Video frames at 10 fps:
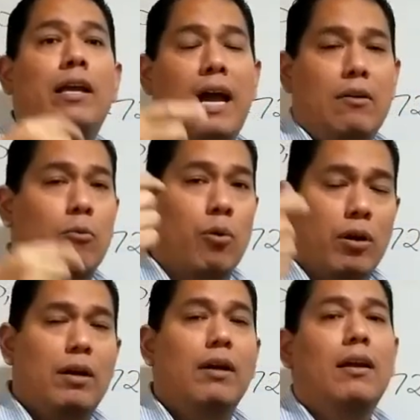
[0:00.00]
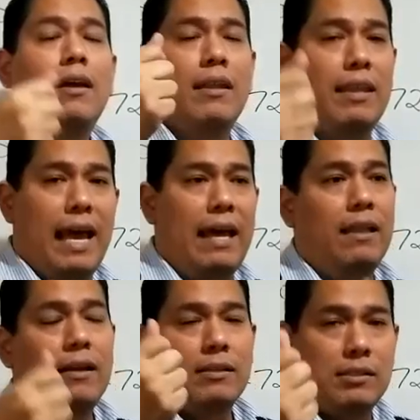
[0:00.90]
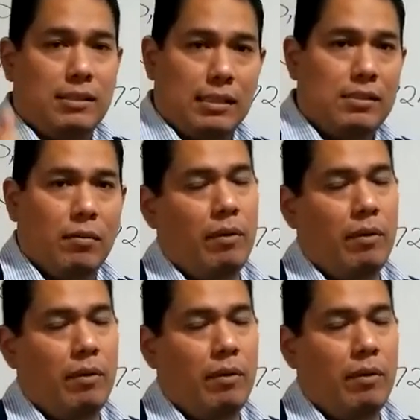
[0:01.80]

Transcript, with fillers: how to work that system.